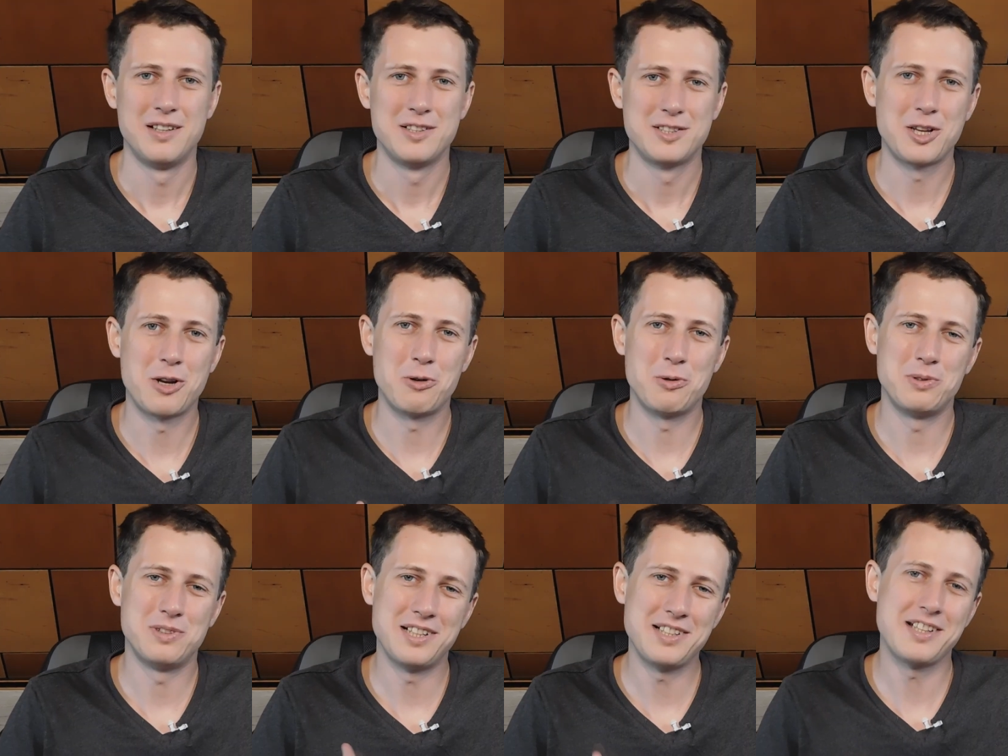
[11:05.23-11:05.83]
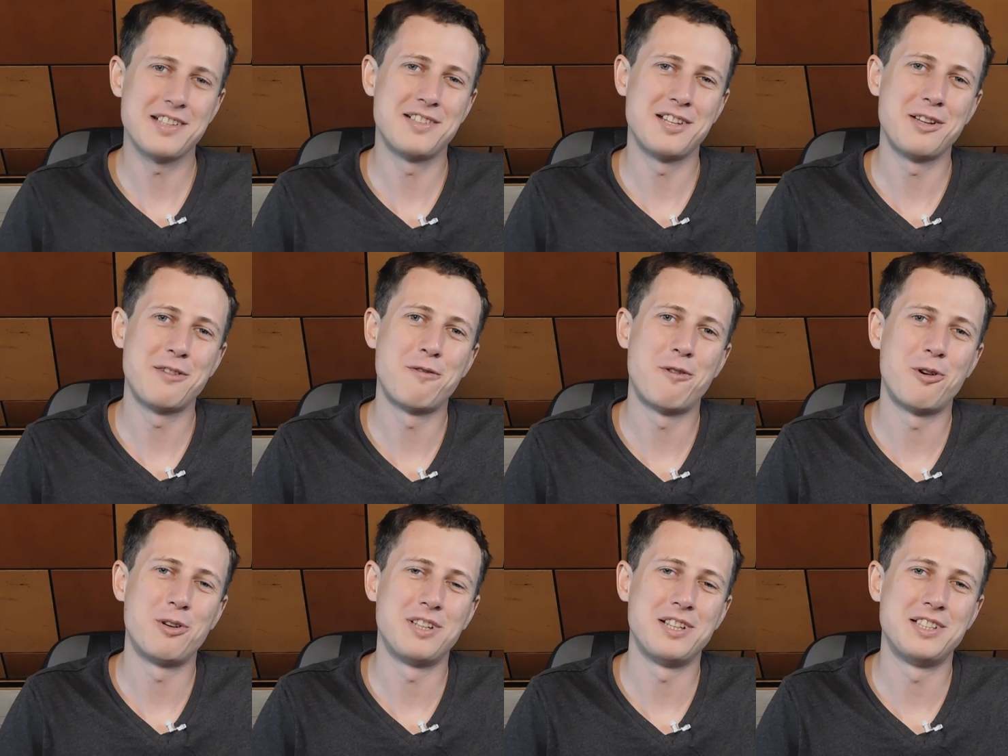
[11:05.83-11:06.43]
So this is it
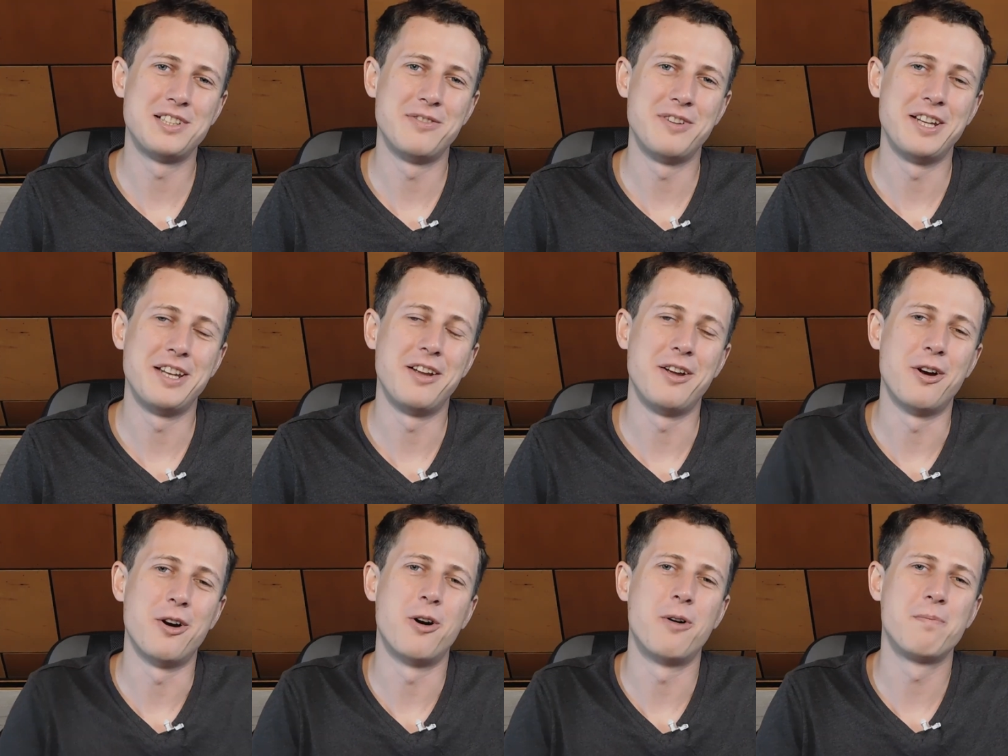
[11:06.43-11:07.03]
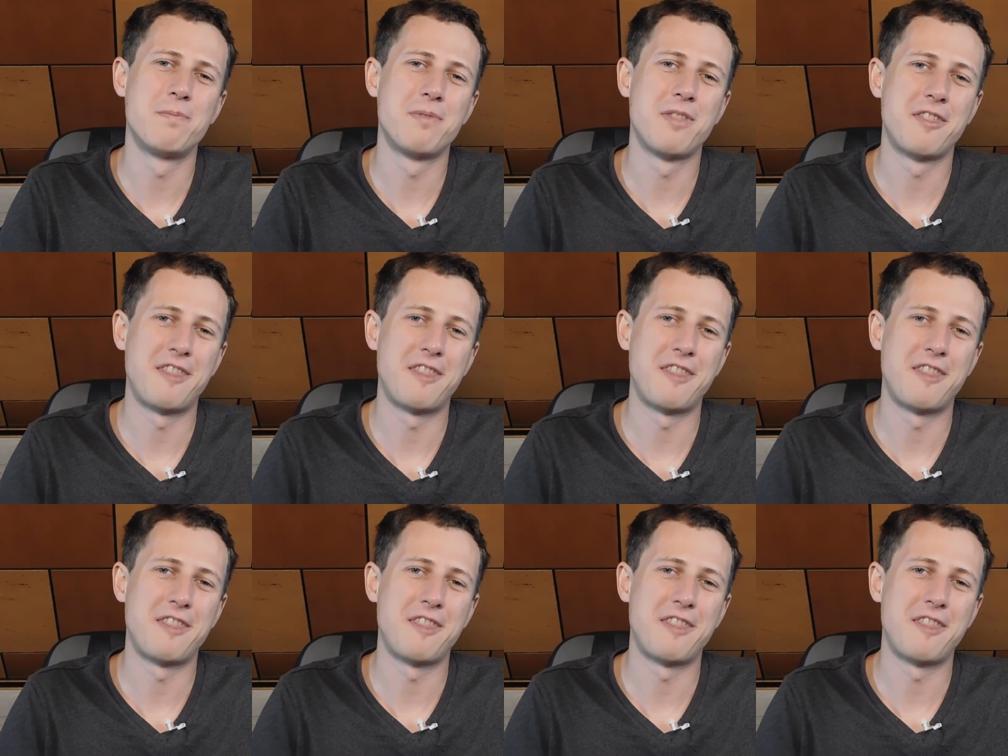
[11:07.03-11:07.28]
for this video.